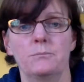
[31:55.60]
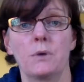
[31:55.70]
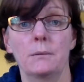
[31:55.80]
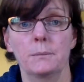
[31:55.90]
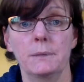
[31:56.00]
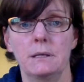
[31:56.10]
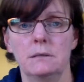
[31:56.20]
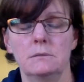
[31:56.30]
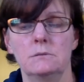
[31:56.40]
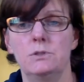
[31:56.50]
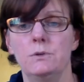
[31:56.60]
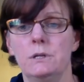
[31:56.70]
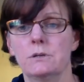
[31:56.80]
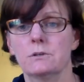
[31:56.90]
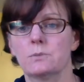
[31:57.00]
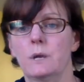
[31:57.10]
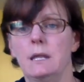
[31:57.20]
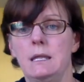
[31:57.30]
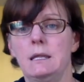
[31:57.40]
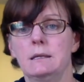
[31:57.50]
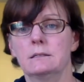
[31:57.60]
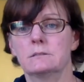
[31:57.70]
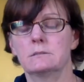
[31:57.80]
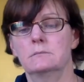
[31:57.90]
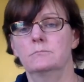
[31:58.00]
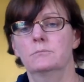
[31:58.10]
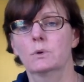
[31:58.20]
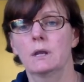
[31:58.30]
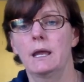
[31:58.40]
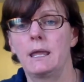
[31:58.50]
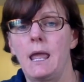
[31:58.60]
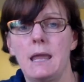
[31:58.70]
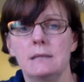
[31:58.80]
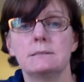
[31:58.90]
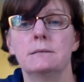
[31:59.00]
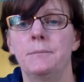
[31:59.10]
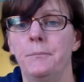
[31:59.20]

probably in 2 years when he is more like 8